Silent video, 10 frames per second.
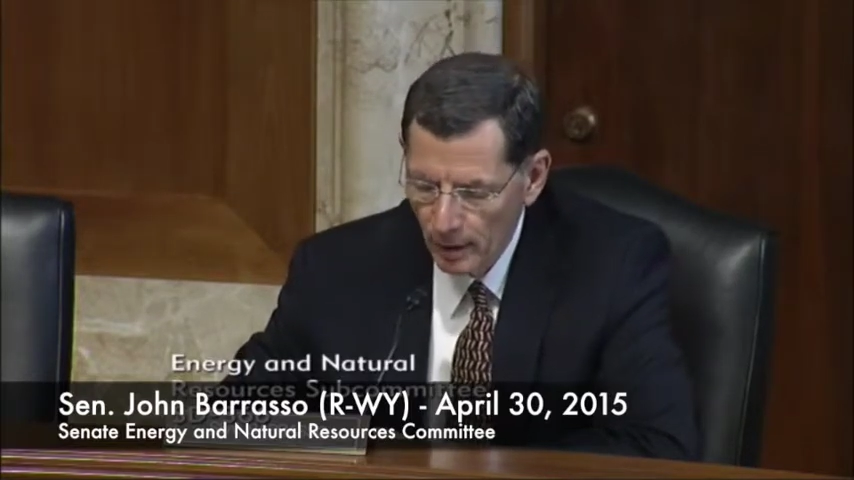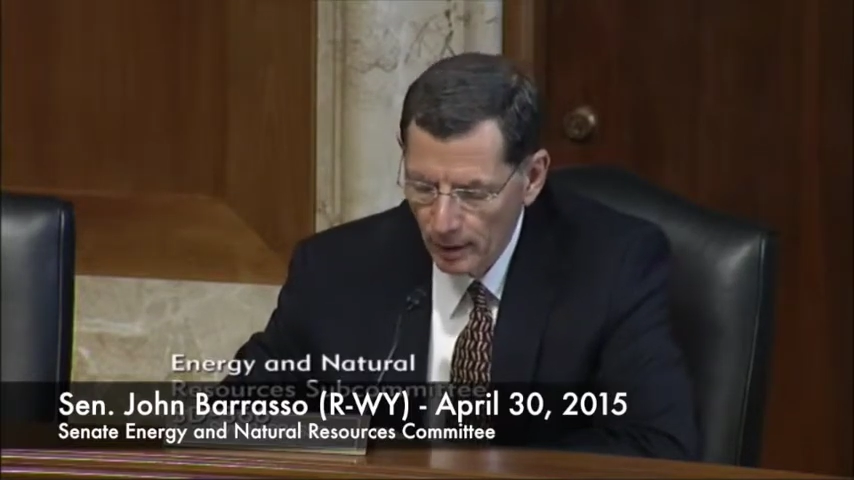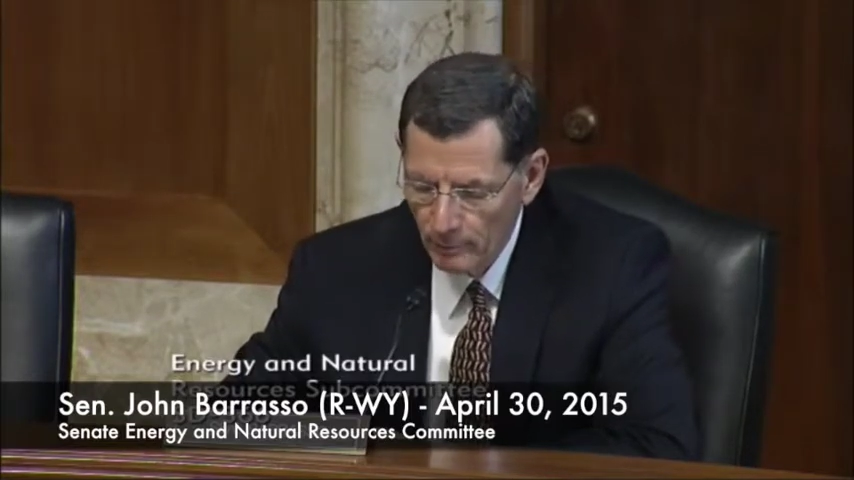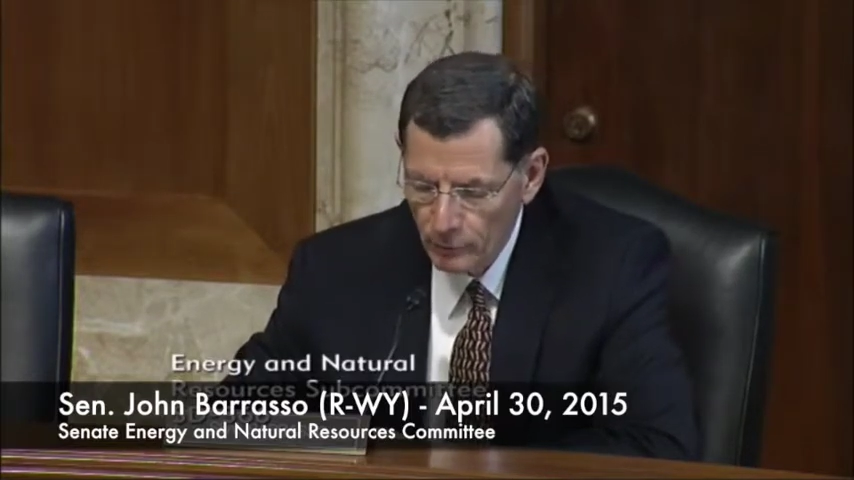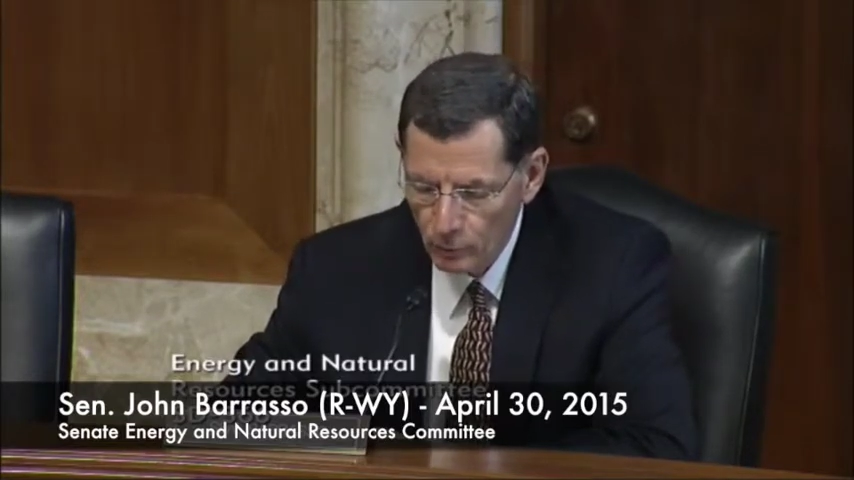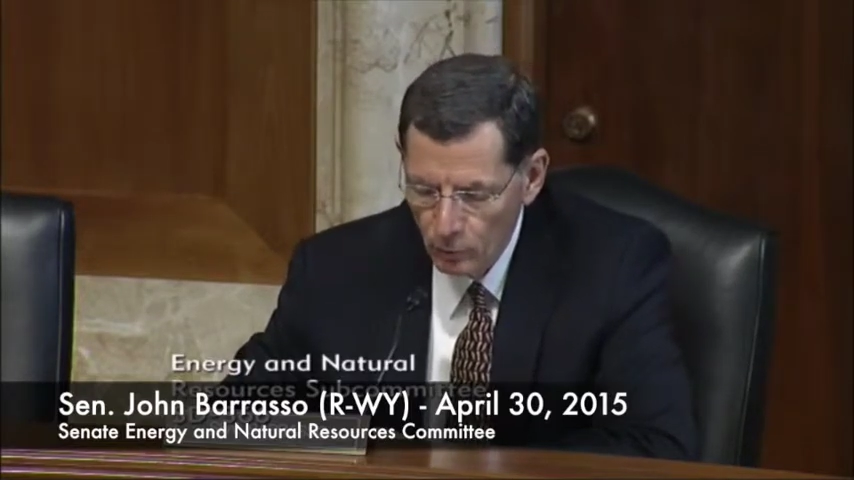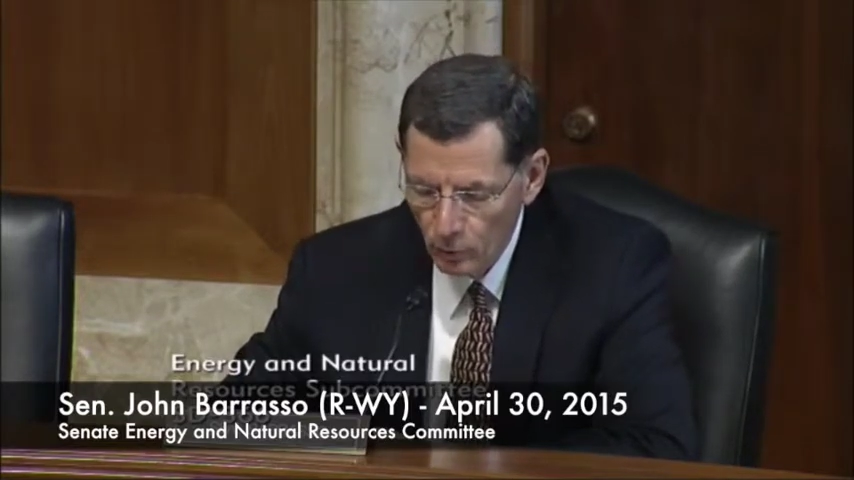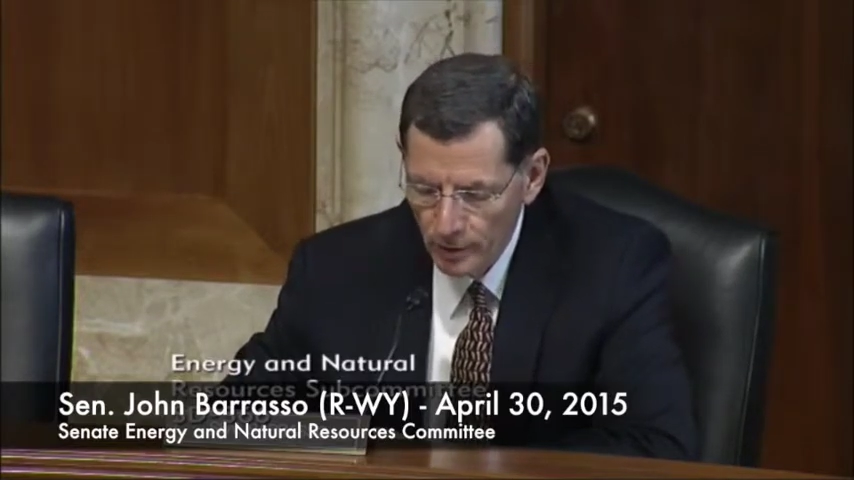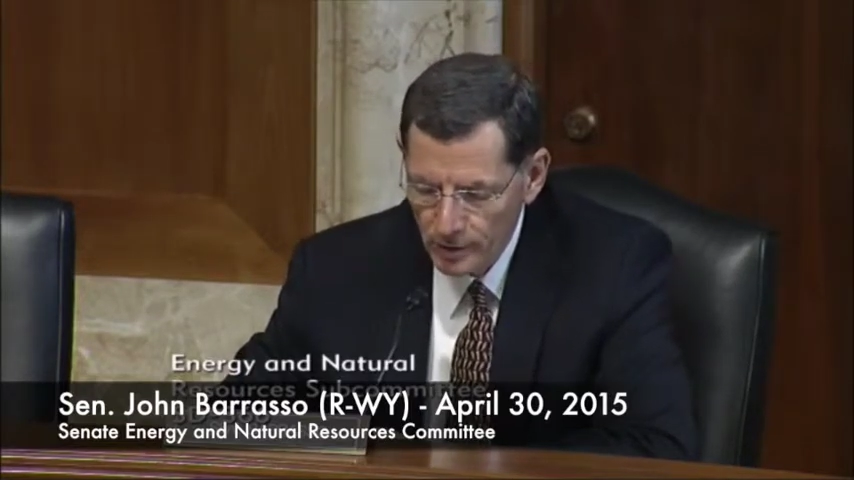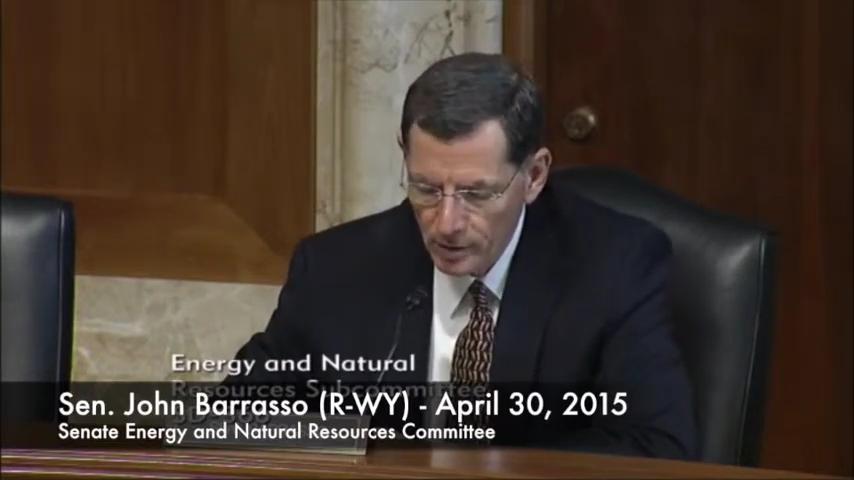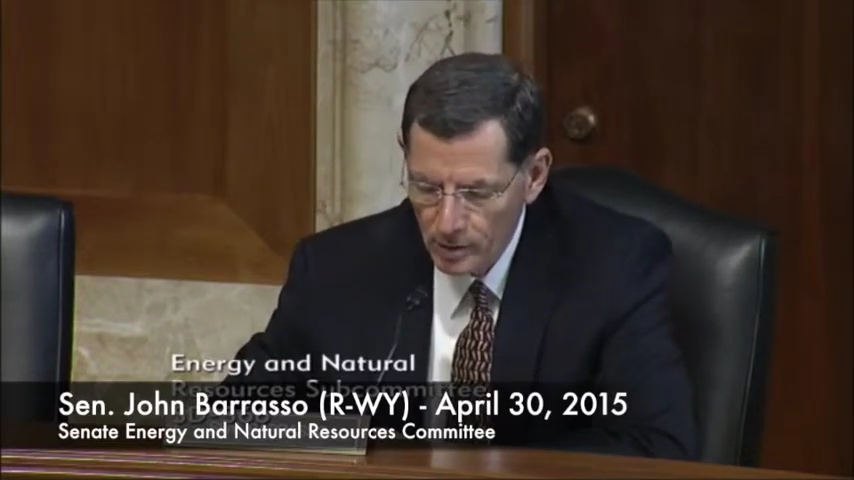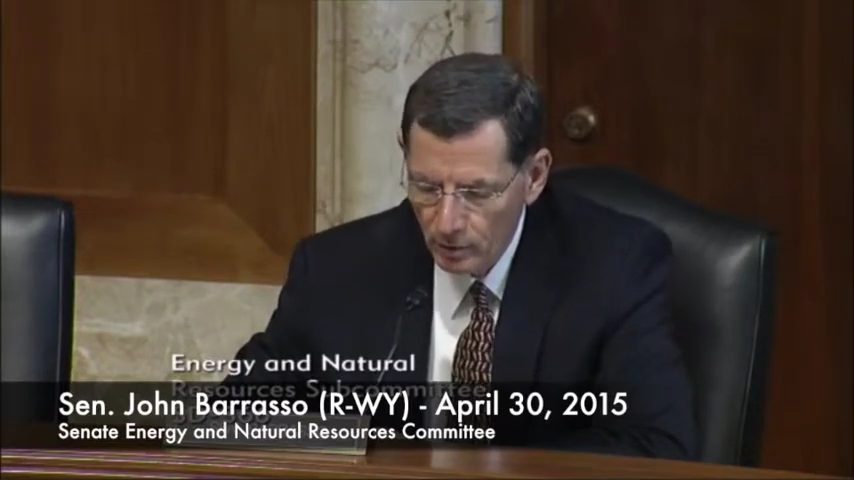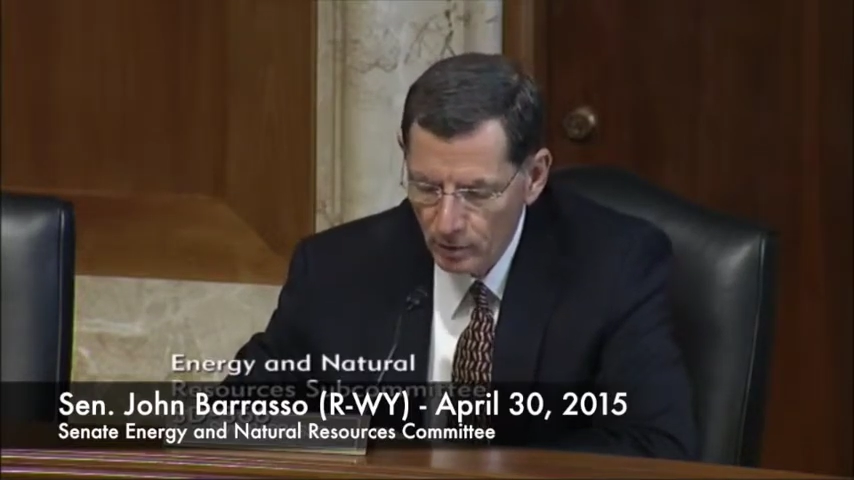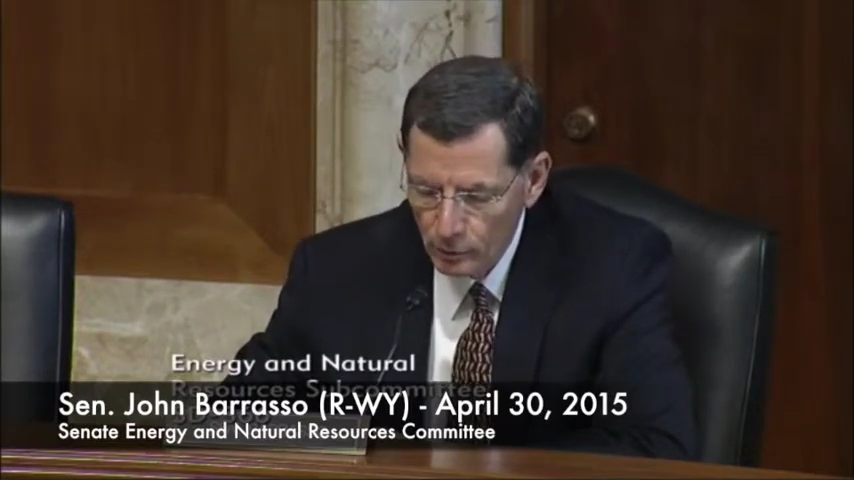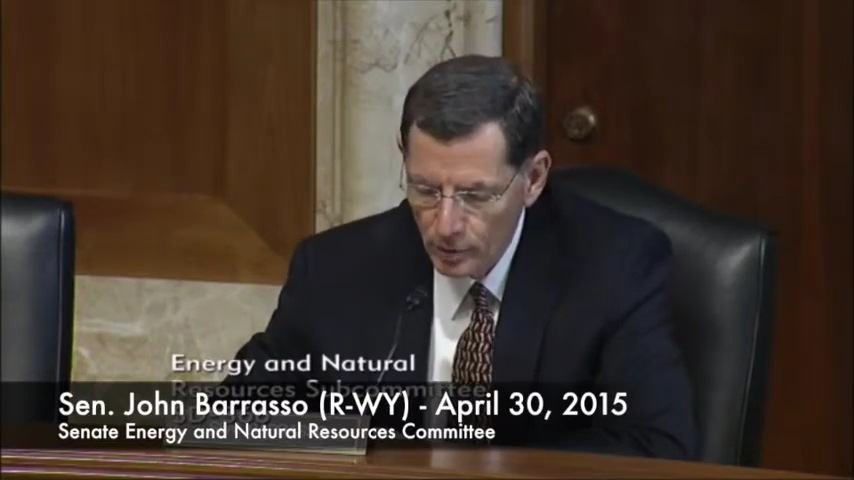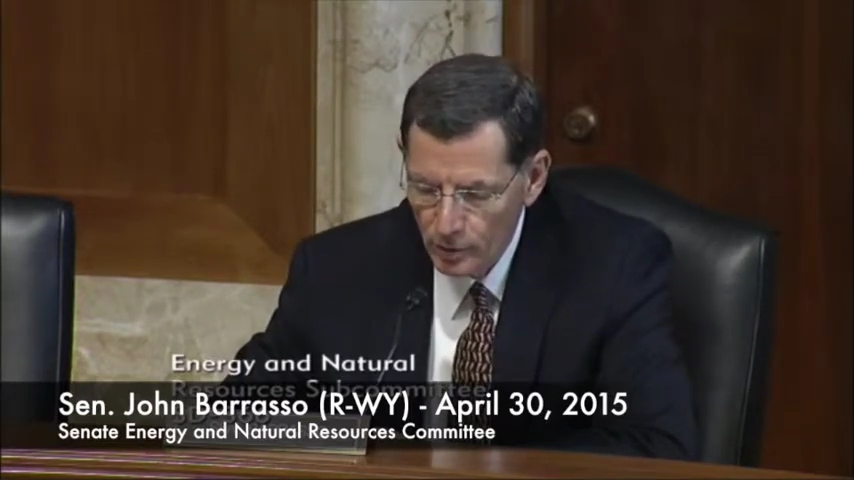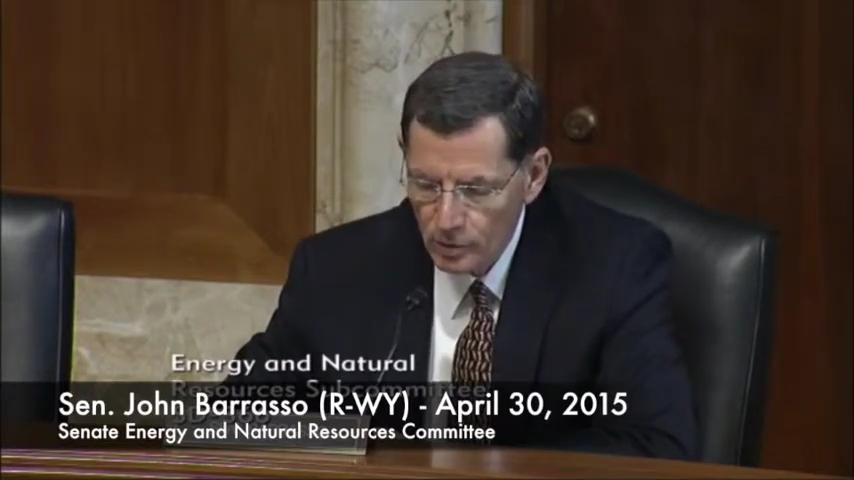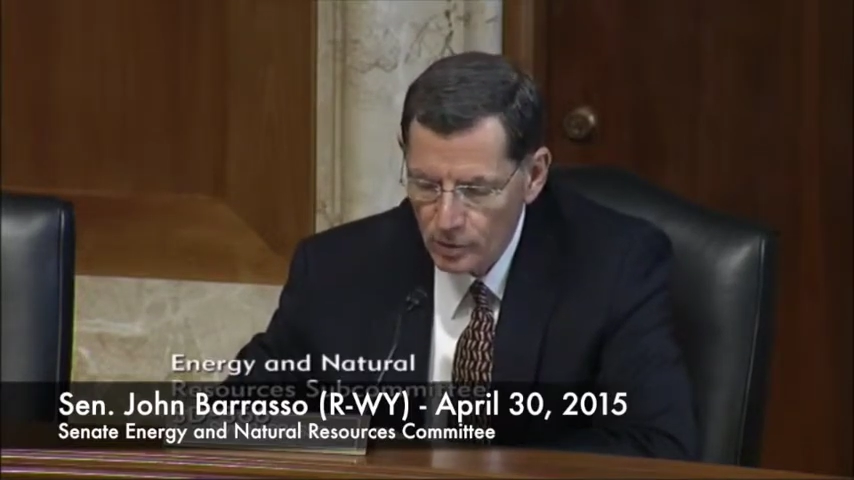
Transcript: BLM's rule is a solution